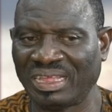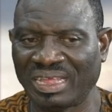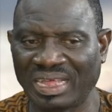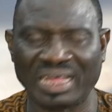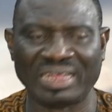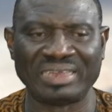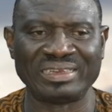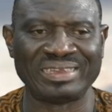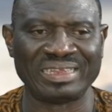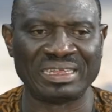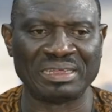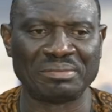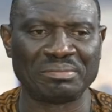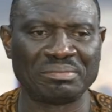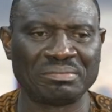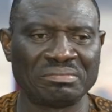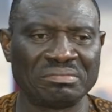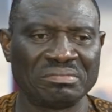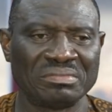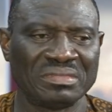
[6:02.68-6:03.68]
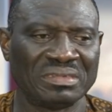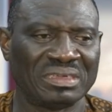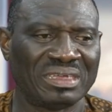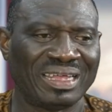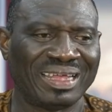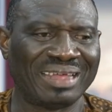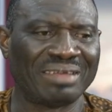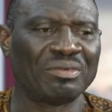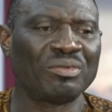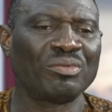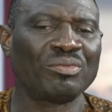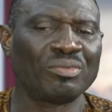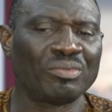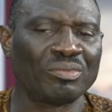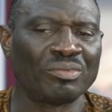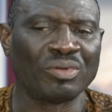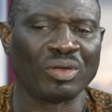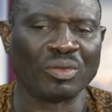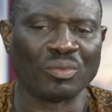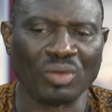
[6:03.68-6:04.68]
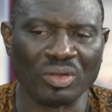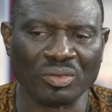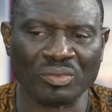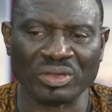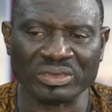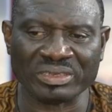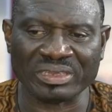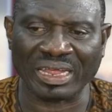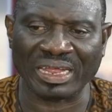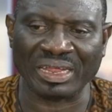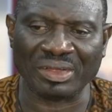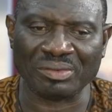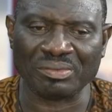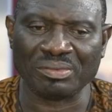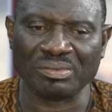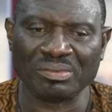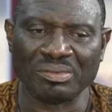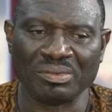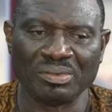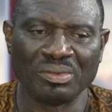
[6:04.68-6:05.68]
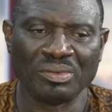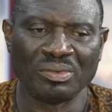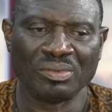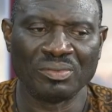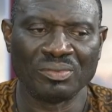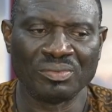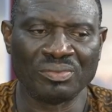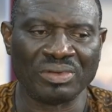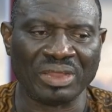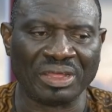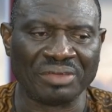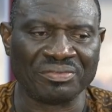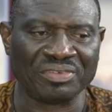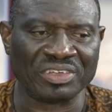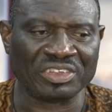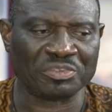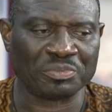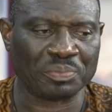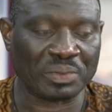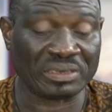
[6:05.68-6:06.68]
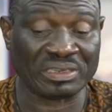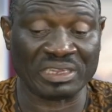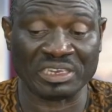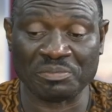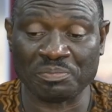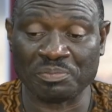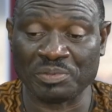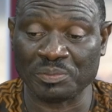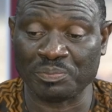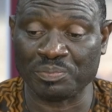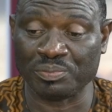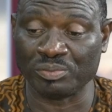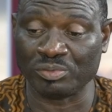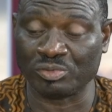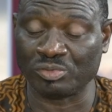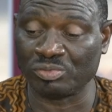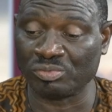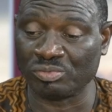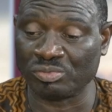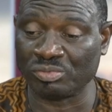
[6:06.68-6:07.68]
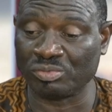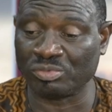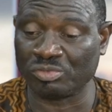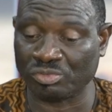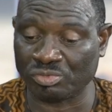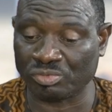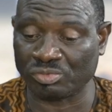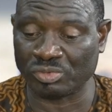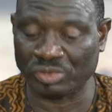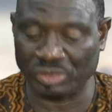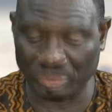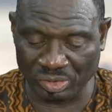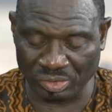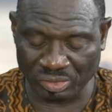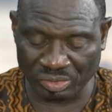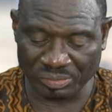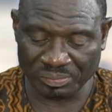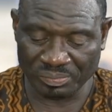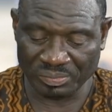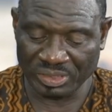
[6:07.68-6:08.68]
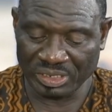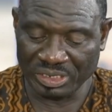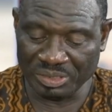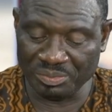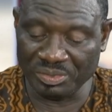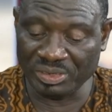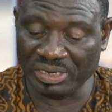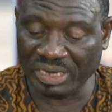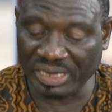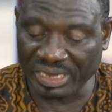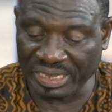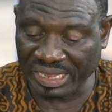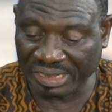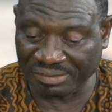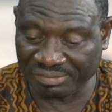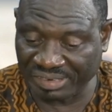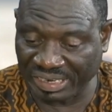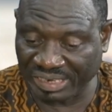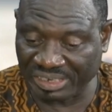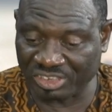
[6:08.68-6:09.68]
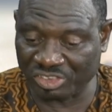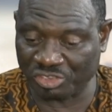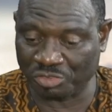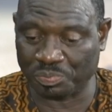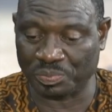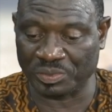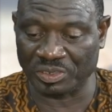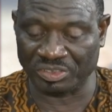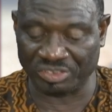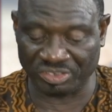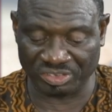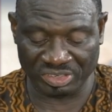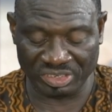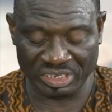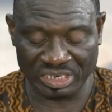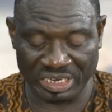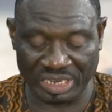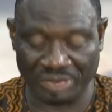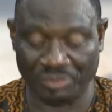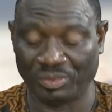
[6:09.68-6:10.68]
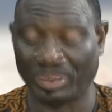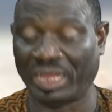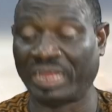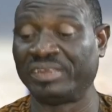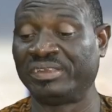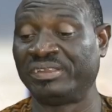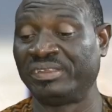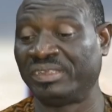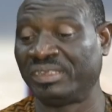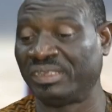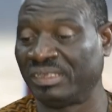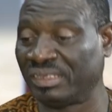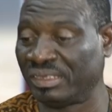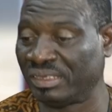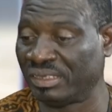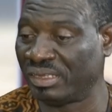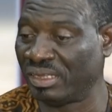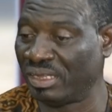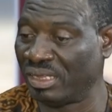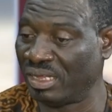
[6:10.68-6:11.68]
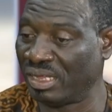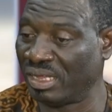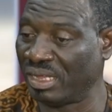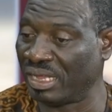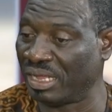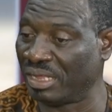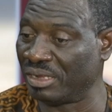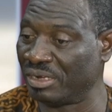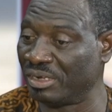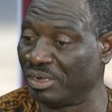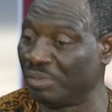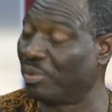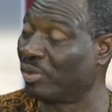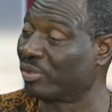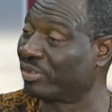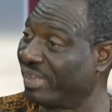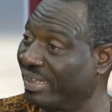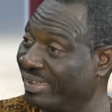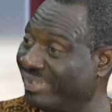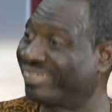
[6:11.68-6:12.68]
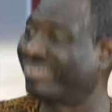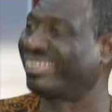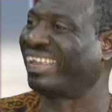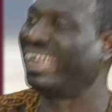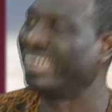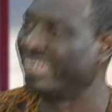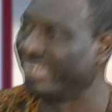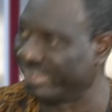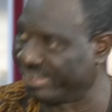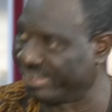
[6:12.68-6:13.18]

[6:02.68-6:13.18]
And what I would have expected people to do, you know, immediately after the speech, then we had the budget signed.